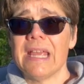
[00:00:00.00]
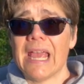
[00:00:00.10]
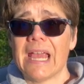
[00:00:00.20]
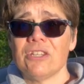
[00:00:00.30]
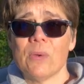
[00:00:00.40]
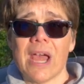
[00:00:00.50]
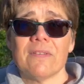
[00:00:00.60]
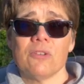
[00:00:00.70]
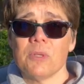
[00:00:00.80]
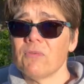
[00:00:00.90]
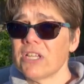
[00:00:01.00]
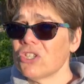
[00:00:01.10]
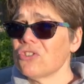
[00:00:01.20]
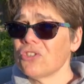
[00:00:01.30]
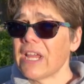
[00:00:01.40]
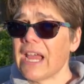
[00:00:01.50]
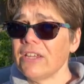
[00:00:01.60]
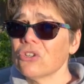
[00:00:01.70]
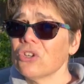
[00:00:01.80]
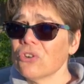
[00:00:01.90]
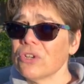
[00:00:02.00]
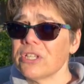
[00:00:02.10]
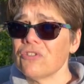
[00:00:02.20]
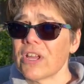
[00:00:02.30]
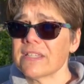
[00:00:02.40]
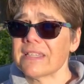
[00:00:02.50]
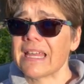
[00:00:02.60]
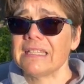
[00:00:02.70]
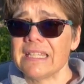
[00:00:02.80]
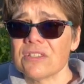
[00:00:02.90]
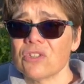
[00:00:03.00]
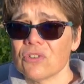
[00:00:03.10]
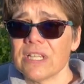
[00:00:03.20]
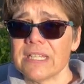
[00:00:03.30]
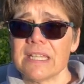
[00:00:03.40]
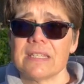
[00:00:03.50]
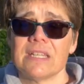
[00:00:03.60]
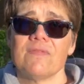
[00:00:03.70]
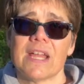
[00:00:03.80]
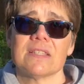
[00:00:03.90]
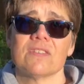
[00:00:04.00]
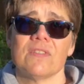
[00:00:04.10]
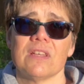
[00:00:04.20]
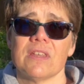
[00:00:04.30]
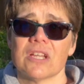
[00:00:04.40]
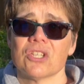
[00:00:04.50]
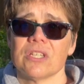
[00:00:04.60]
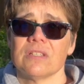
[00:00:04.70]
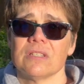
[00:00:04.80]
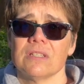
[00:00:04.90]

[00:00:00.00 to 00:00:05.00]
and you have to be registered at your current address at least 30 days in advance of the election.